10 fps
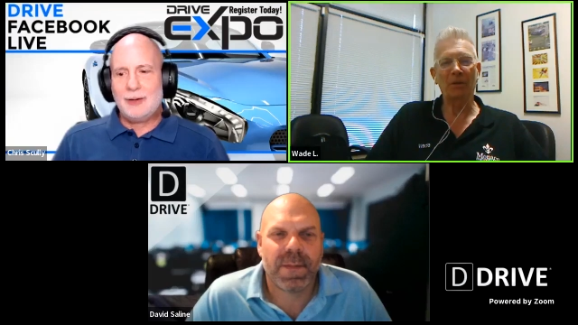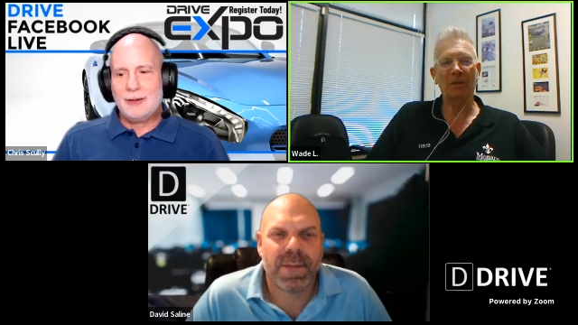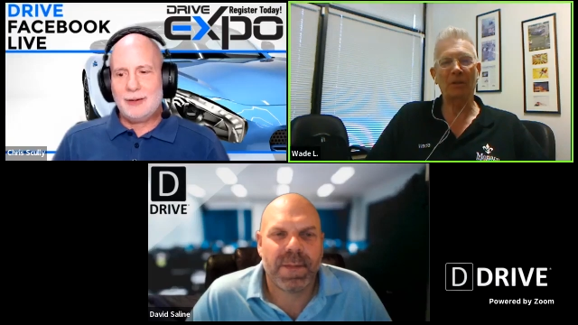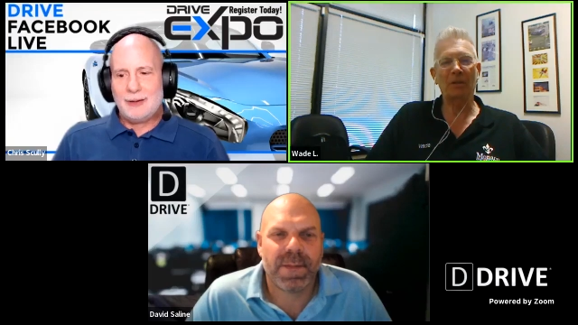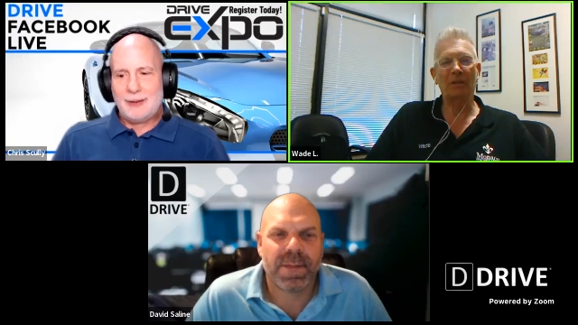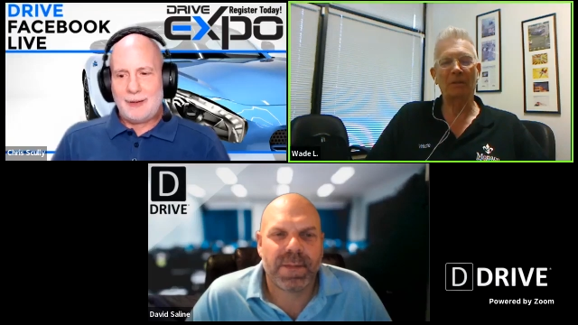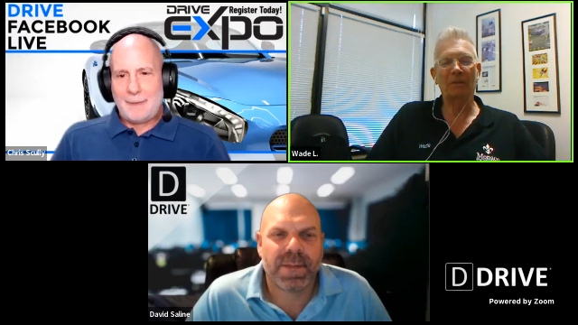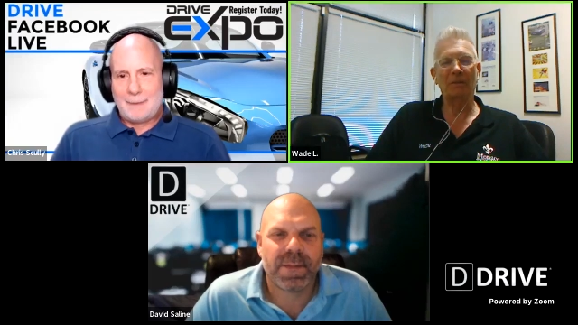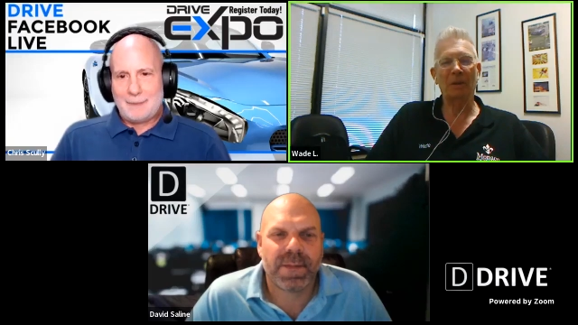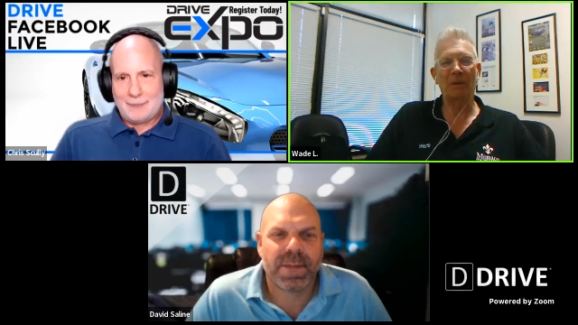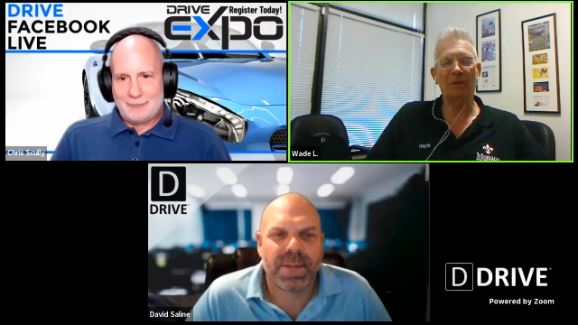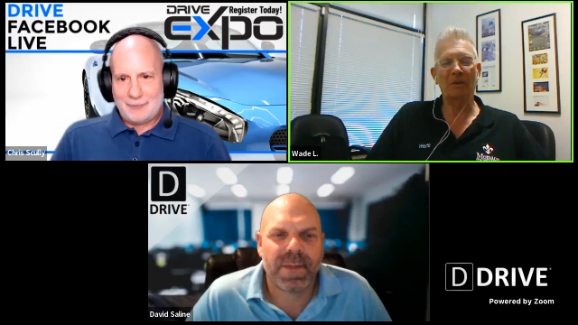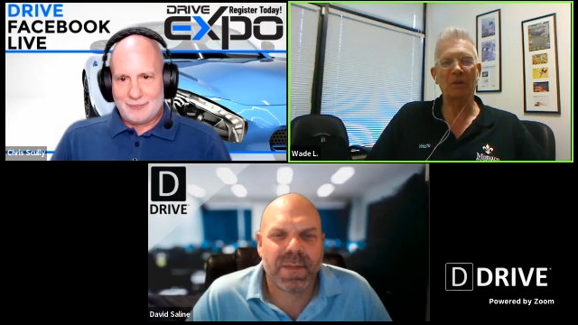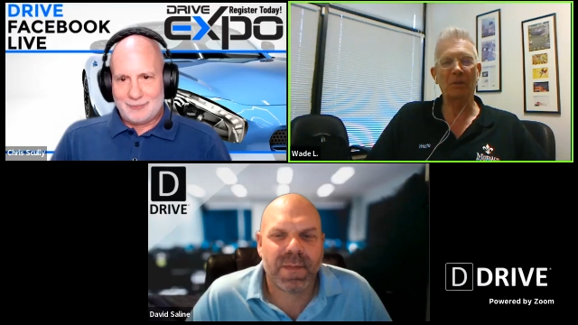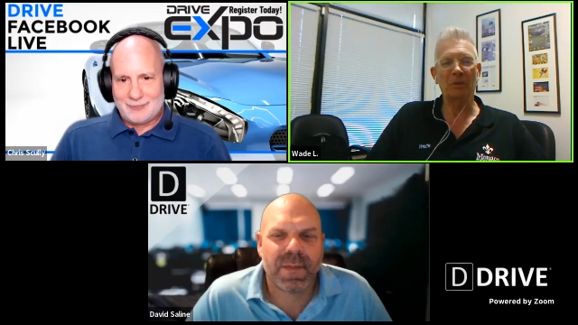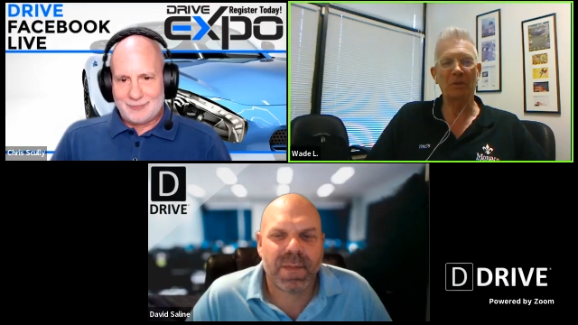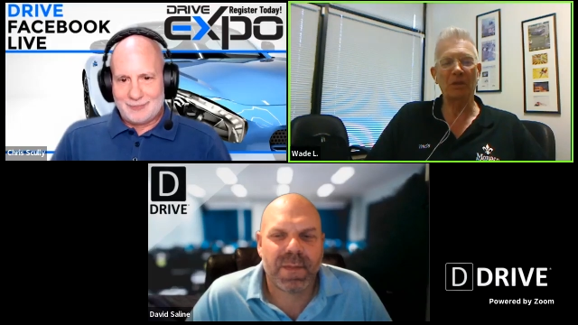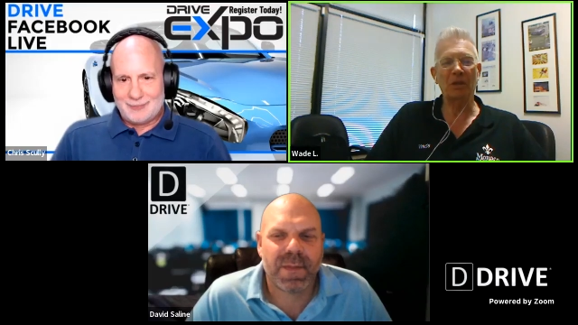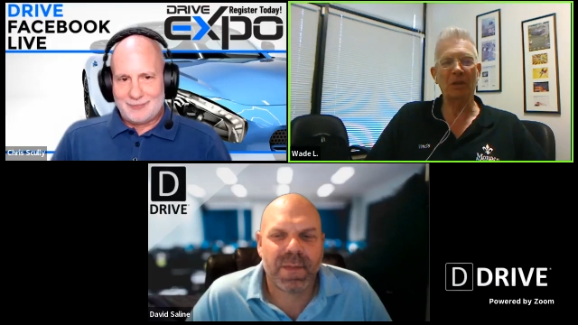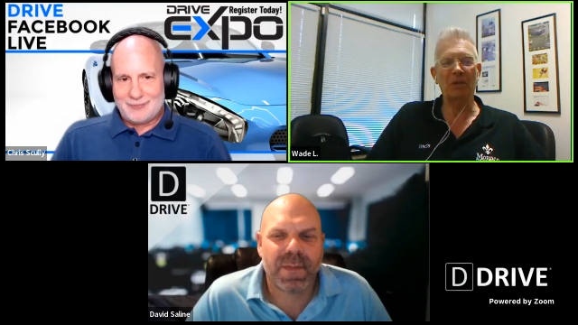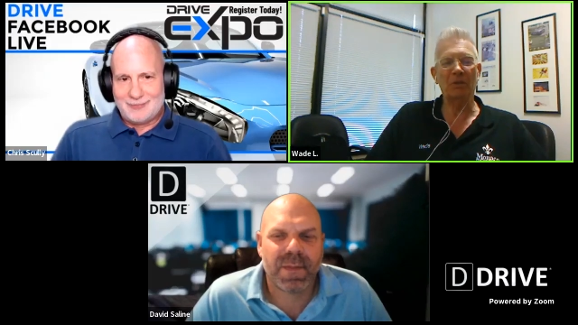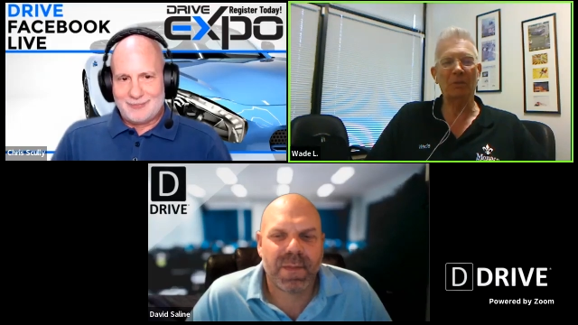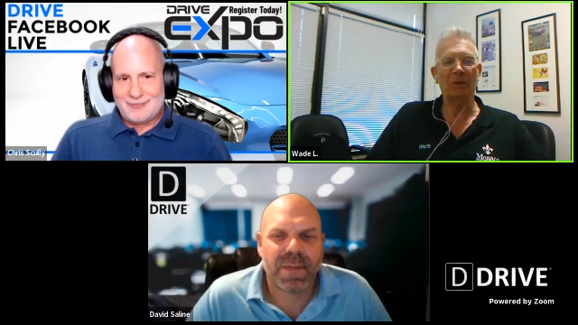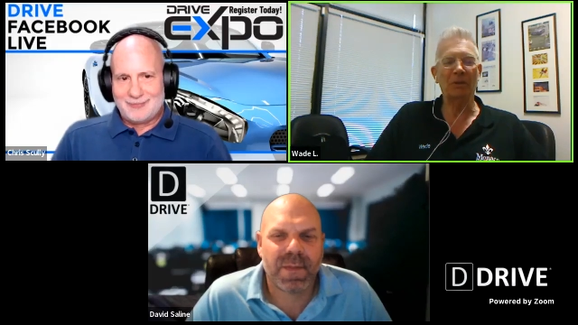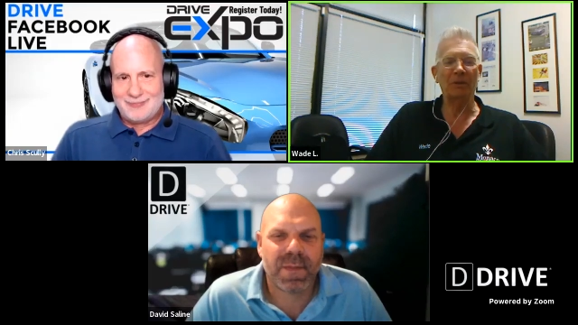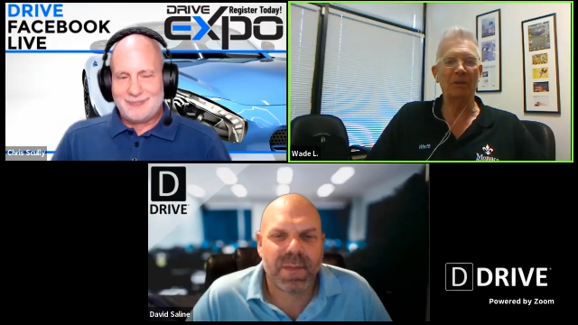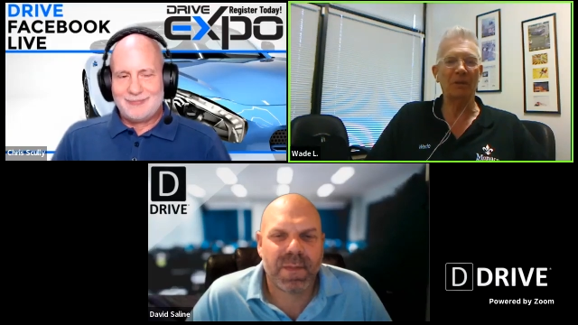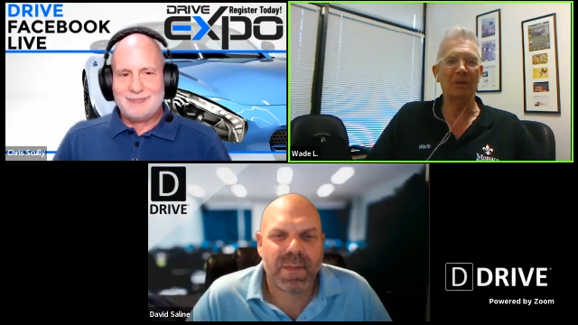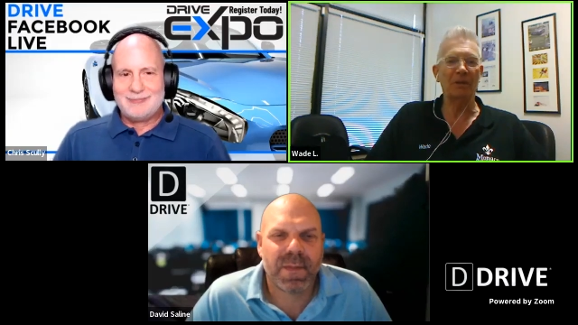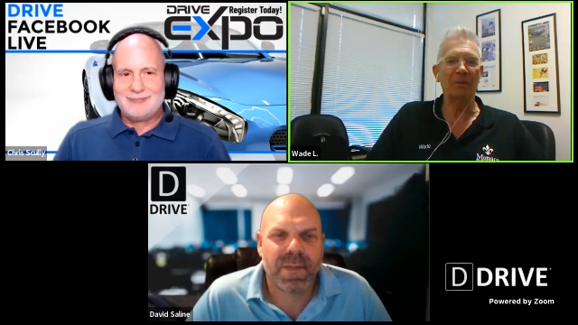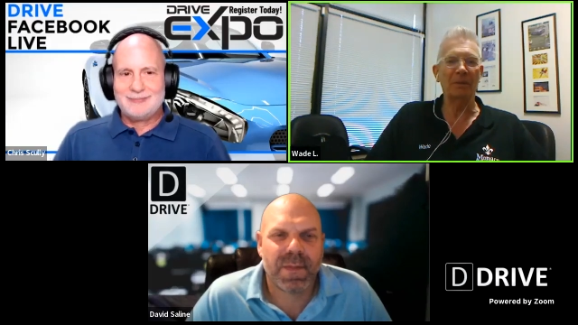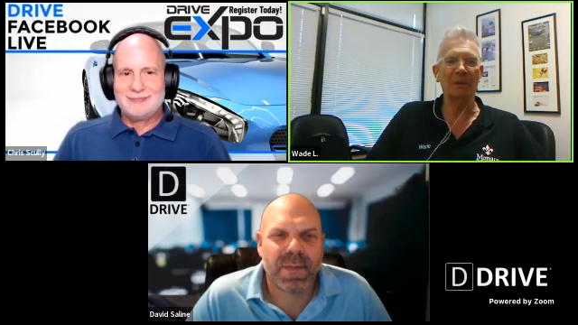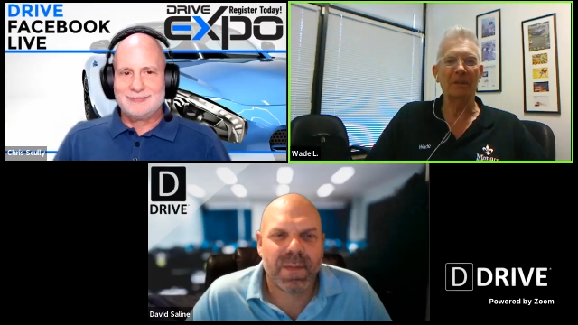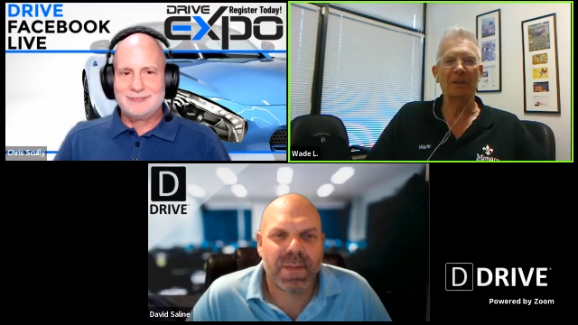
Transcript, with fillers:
Speaker 1: it's whether it's to do with sales, whether it's to do with,